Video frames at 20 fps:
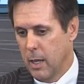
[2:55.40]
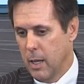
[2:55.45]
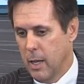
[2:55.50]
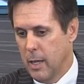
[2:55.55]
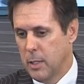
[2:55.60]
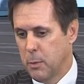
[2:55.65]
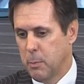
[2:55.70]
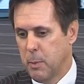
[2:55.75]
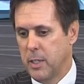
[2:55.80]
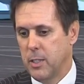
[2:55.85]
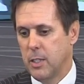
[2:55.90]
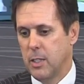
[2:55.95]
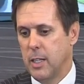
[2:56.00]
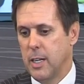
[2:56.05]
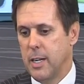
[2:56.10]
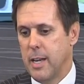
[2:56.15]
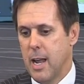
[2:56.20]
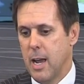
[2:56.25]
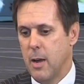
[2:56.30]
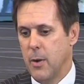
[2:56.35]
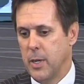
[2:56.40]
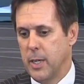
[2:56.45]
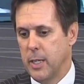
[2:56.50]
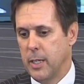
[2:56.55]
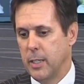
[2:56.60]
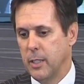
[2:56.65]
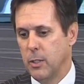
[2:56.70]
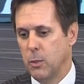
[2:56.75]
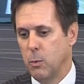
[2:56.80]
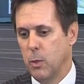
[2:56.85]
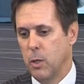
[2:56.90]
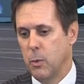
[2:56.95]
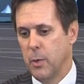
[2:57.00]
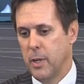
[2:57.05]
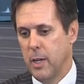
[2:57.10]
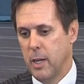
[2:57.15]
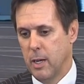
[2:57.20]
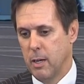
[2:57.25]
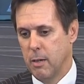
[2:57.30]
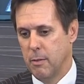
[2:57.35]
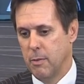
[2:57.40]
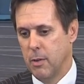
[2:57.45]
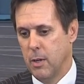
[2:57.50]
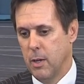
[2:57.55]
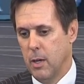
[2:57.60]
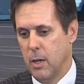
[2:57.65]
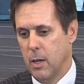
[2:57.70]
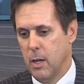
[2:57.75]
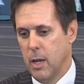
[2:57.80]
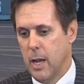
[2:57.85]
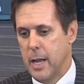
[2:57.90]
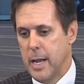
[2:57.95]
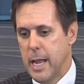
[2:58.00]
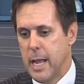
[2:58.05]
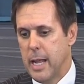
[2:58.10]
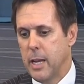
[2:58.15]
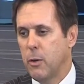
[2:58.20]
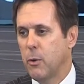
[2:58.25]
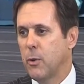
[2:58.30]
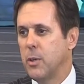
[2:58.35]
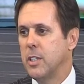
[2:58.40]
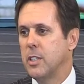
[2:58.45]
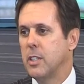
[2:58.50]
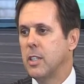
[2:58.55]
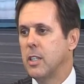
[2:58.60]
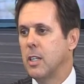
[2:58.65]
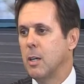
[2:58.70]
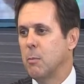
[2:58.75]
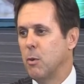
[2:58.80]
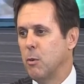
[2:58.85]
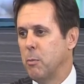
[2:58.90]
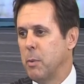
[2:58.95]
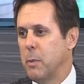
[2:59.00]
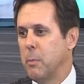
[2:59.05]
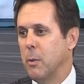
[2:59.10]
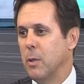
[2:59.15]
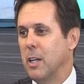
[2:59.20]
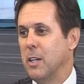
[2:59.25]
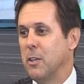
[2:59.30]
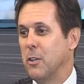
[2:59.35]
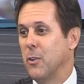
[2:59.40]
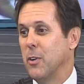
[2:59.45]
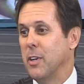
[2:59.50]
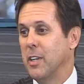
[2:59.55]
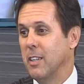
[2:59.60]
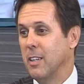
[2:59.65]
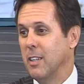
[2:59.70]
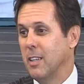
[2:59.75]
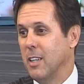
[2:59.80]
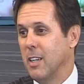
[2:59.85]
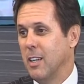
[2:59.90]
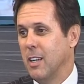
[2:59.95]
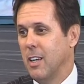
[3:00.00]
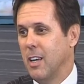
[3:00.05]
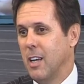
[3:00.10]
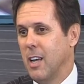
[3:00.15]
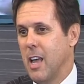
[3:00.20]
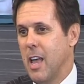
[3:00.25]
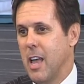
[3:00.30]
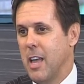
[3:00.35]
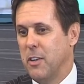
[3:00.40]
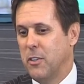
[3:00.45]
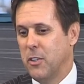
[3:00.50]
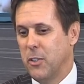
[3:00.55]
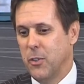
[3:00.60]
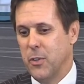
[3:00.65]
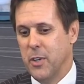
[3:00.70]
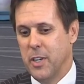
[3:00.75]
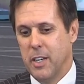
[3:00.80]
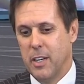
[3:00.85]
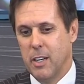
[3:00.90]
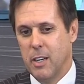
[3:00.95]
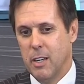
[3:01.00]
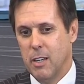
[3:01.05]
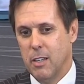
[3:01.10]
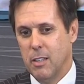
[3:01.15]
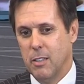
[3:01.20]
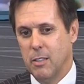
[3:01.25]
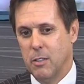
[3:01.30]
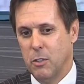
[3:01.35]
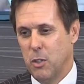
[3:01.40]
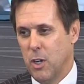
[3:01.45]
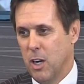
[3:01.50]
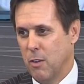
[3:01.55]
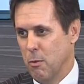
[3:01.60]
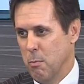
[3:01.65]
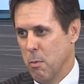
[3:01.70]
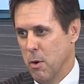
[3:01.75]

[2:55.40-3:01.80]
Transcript: especially nowadays, where we have an increasing number of people entering the travel